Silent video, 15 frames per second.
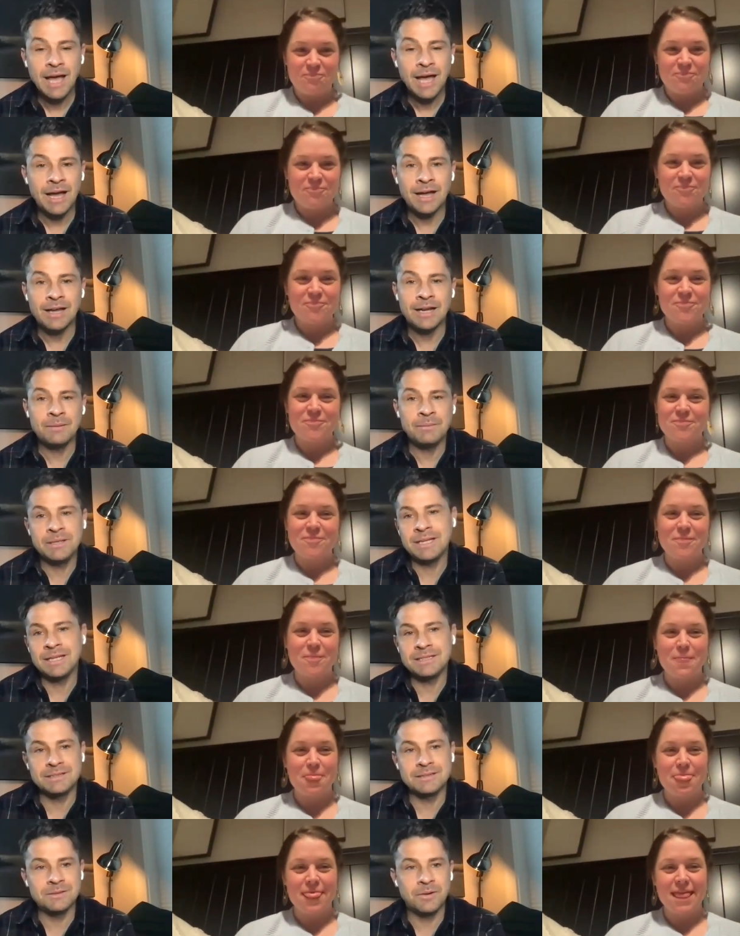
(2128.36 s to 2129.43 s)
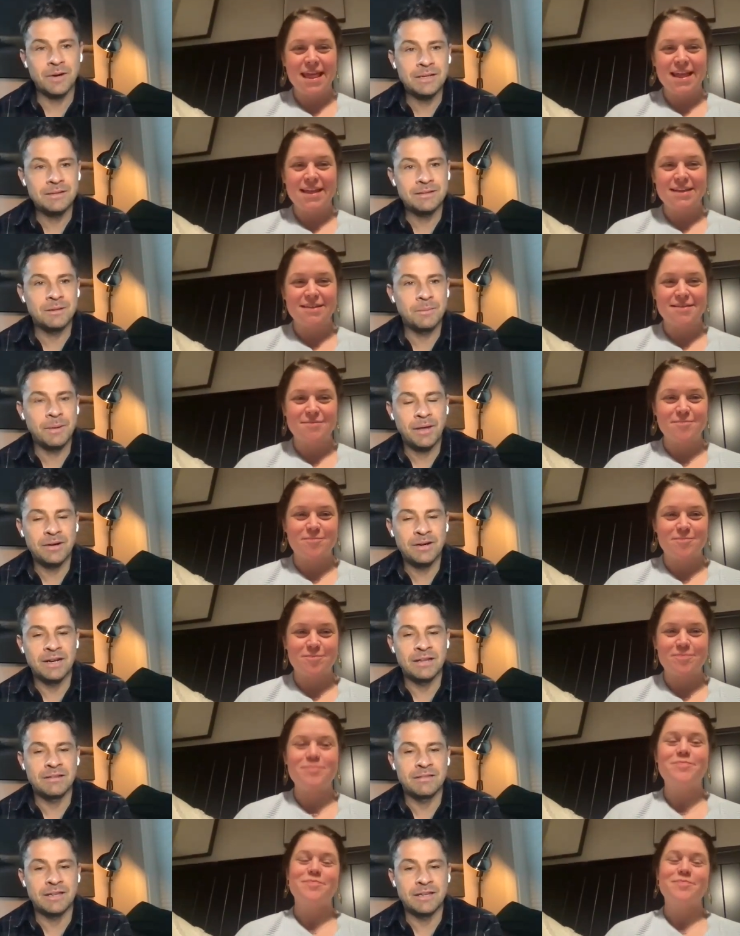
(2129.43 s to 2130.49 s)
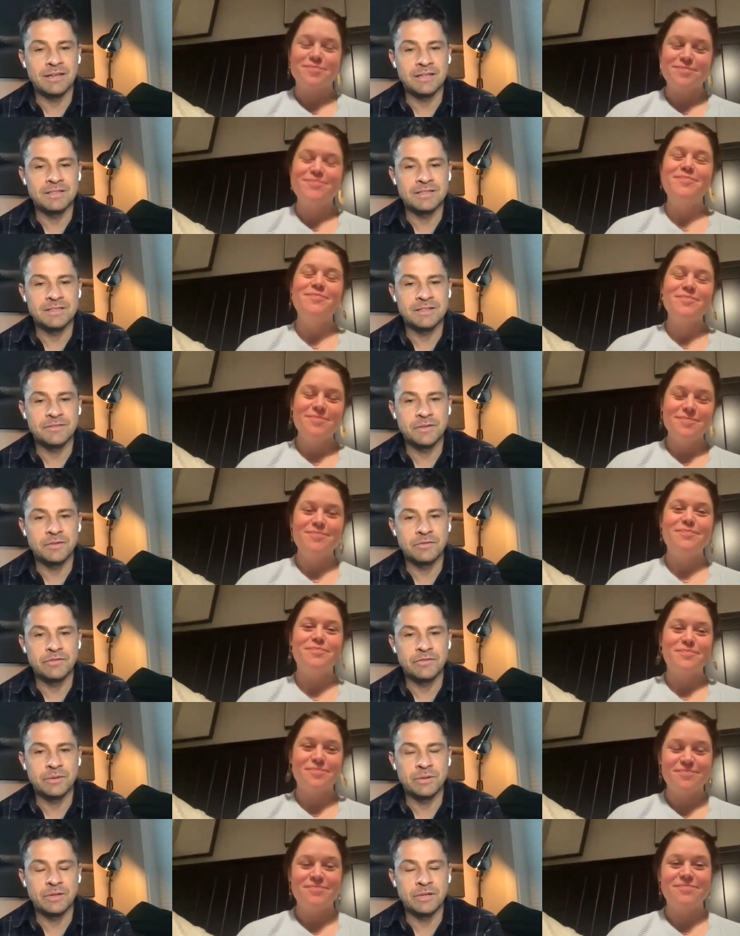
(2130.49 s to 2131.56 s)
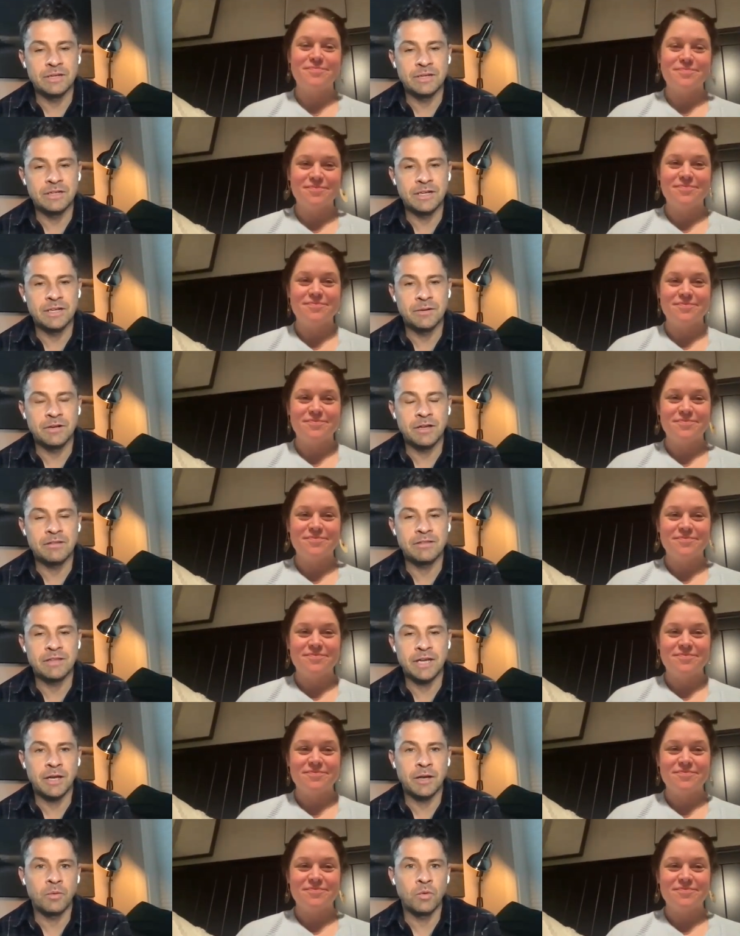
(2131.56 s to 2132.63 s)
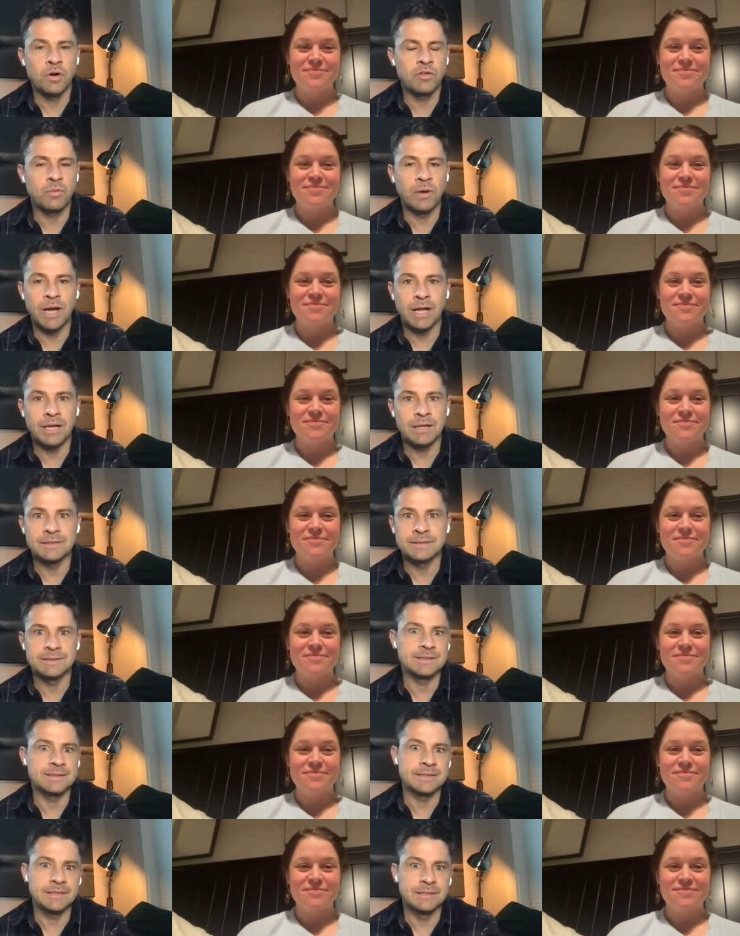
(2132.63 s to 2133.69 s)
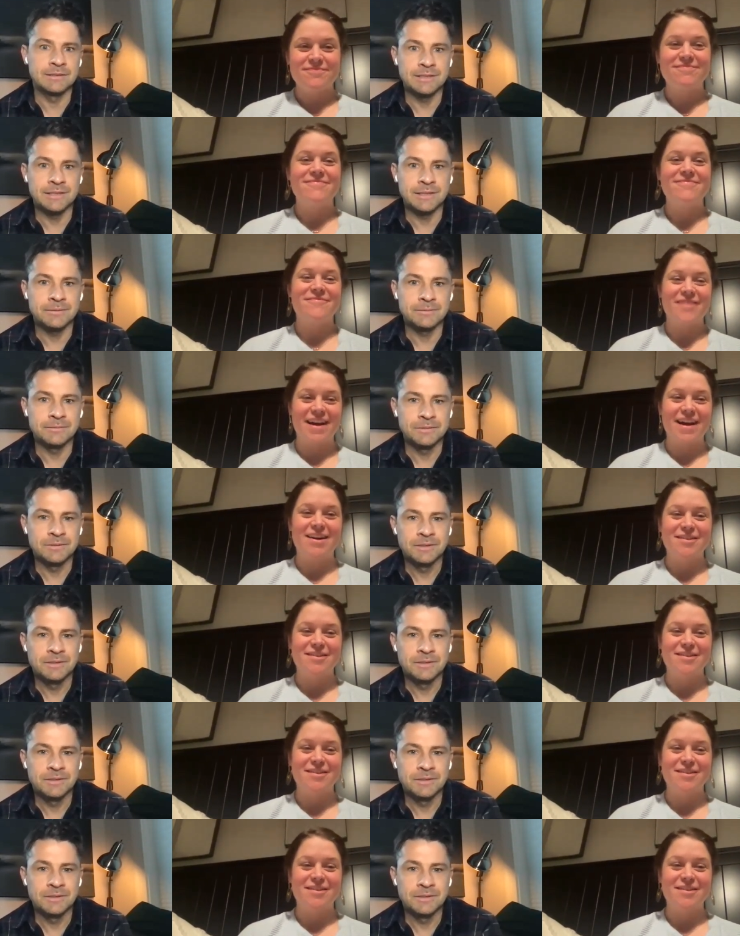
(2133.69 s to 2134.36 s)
Speaker 1: yeah. And I mean, that's the great thing about it, I think, is if you view it, you know, nothing worthwhile is easy, you know,